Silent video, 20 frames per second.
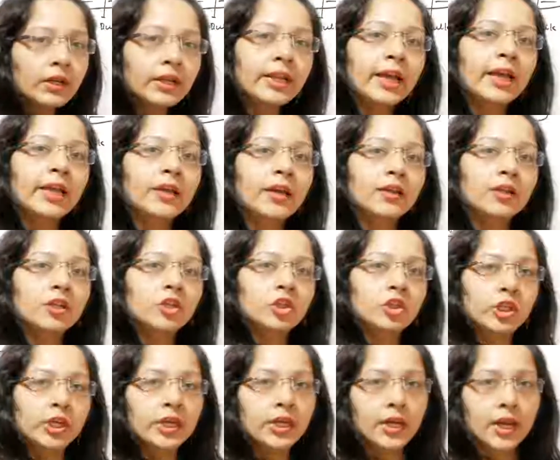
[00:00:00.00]
will take
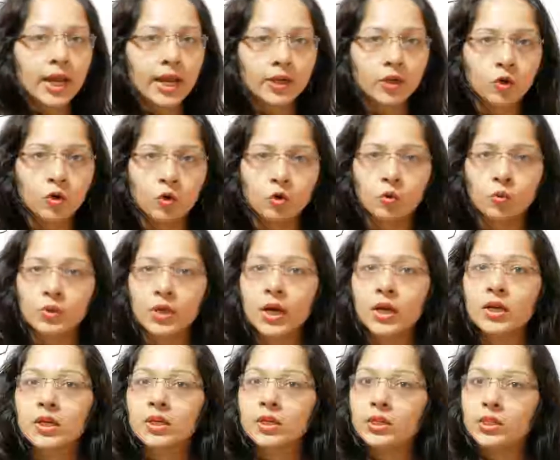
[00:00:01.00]
energy and go to
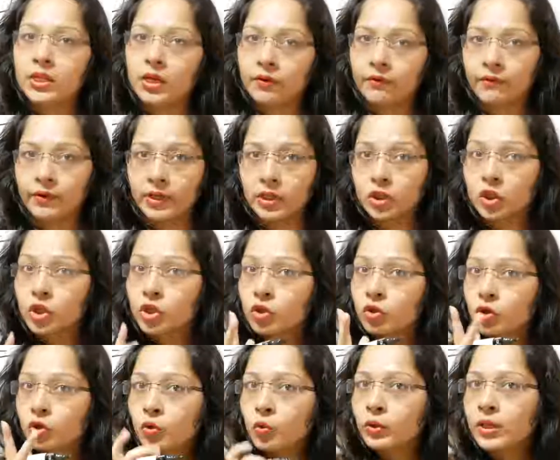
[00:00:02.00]
the surface.
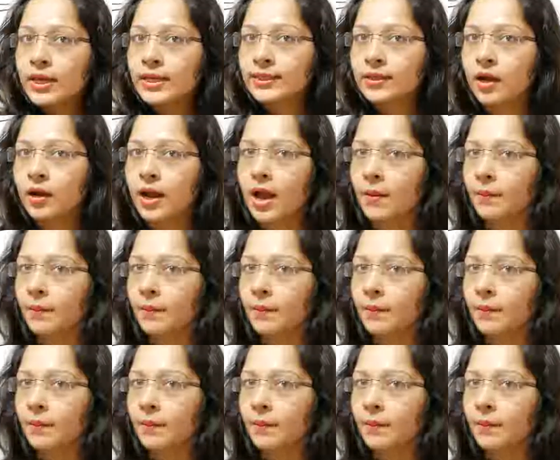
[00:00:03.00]
So two things are